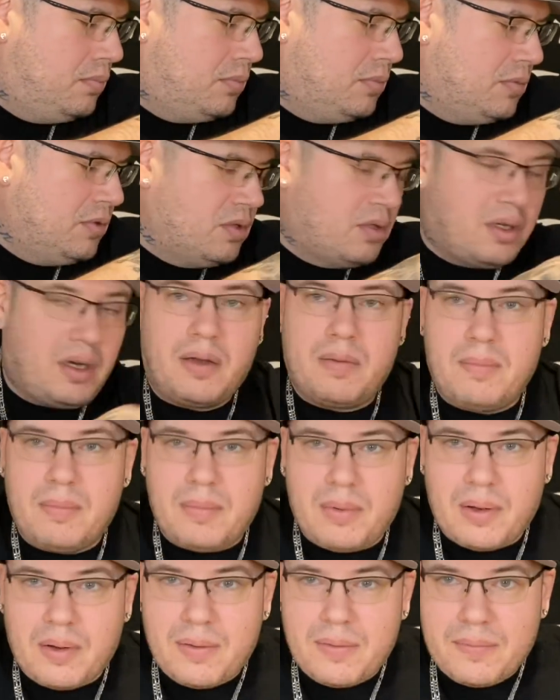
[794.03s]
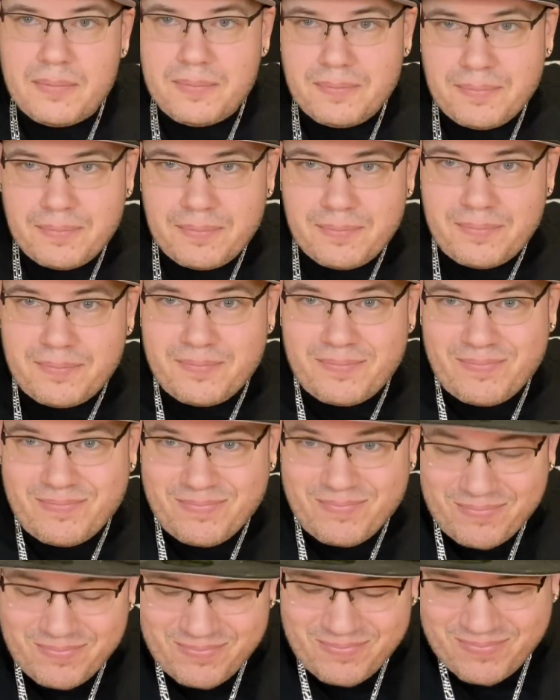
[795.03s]
Oh, cotton ball.
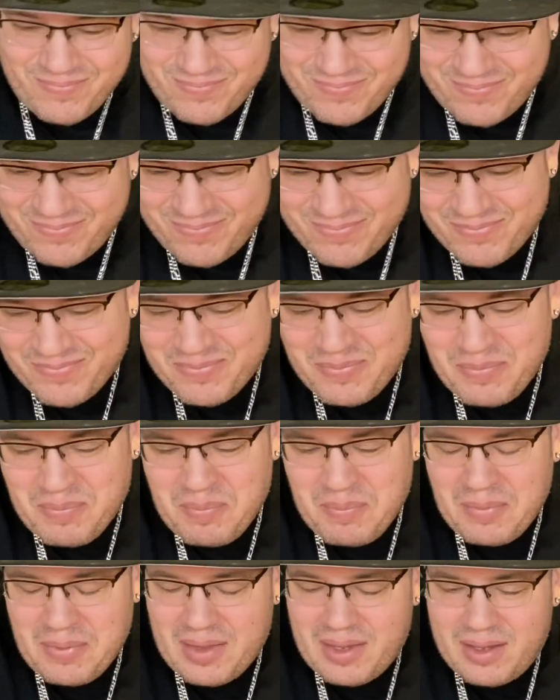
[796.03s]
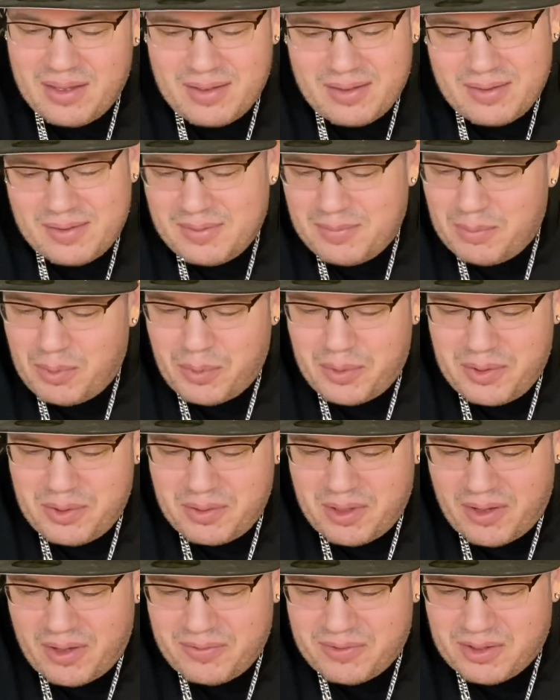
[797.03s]
But when you
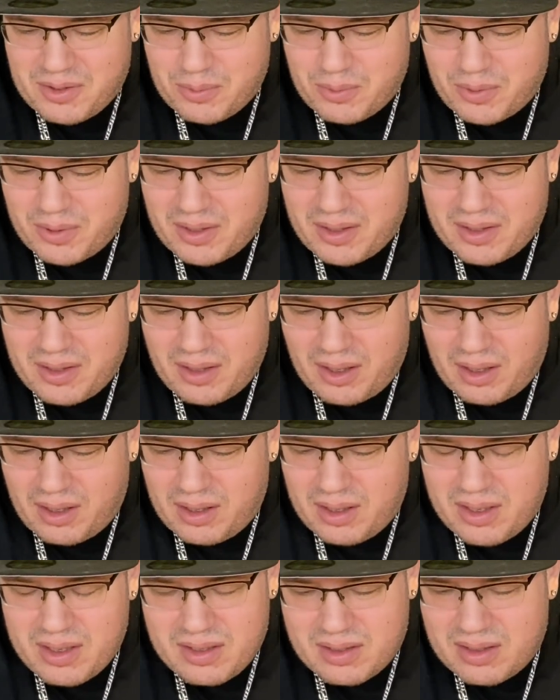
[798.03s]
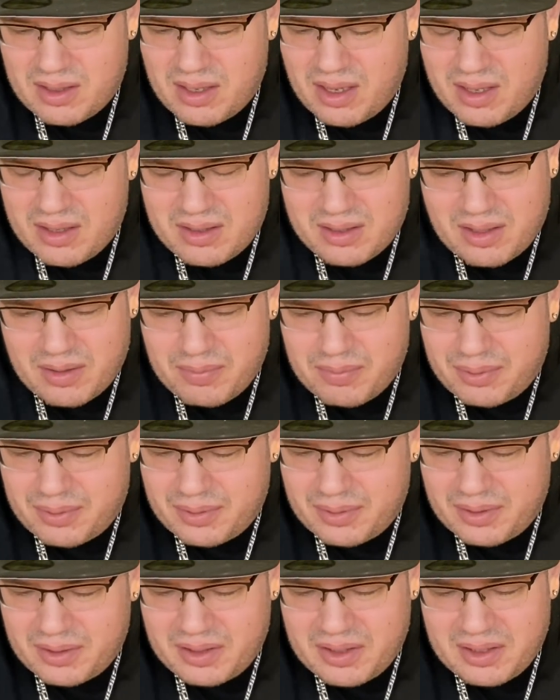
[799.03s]
love someone, it, it's it's
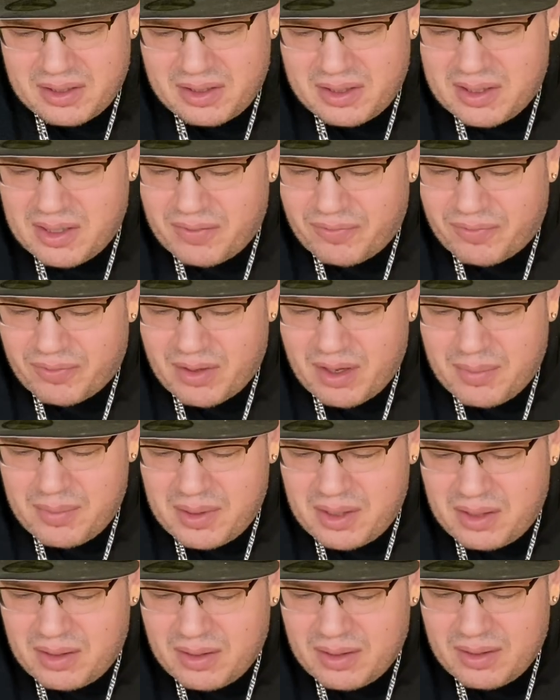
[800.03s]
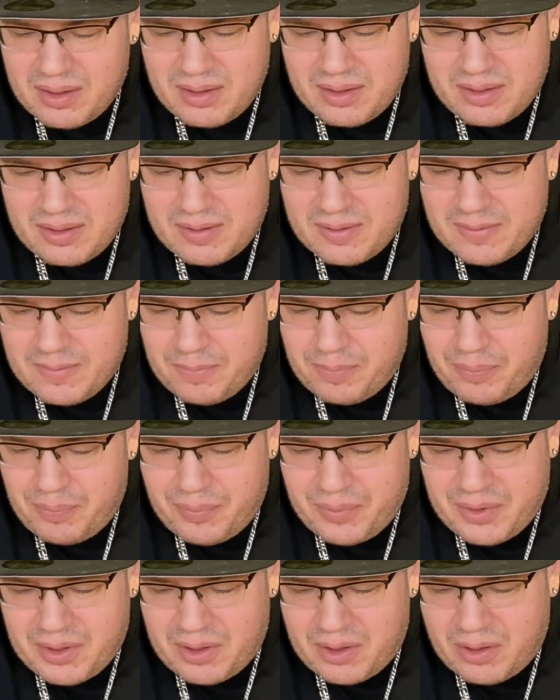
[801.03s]
completely different. I mean,
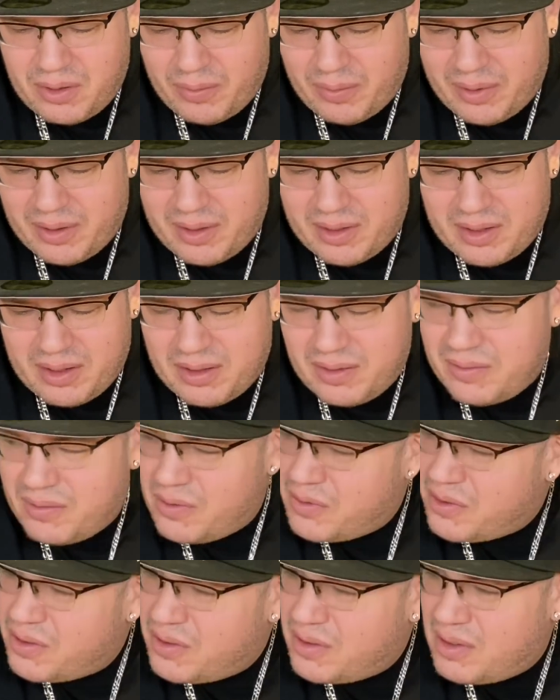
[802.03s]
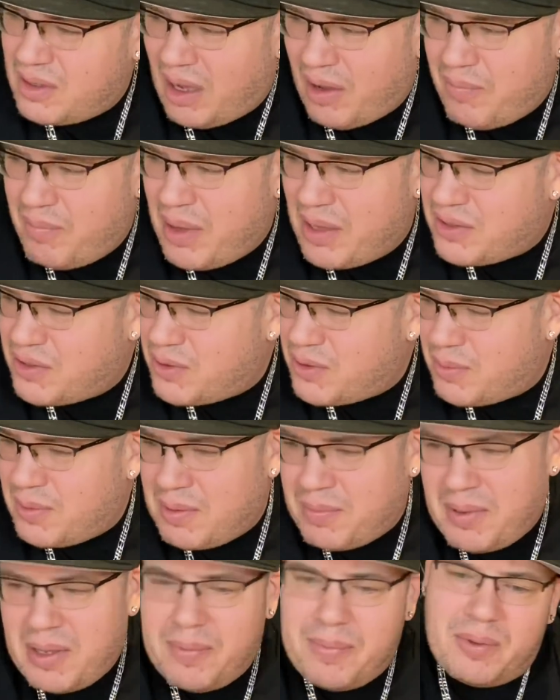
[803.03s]
you know, there's I met so many
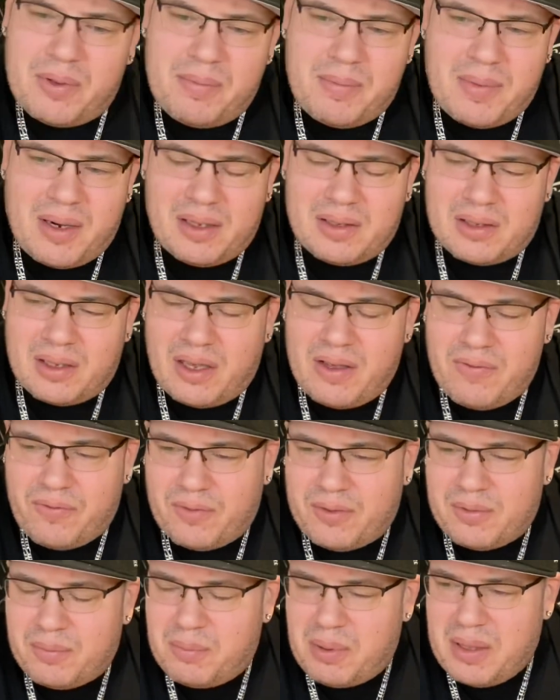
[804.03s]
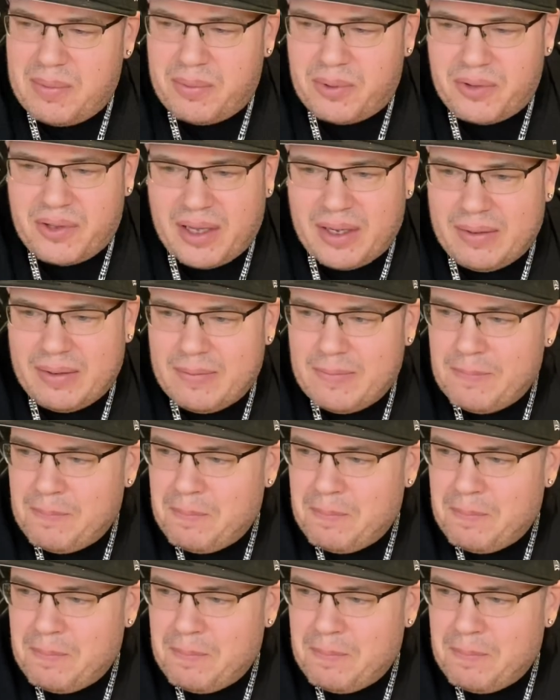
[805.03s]
people in my life and people that,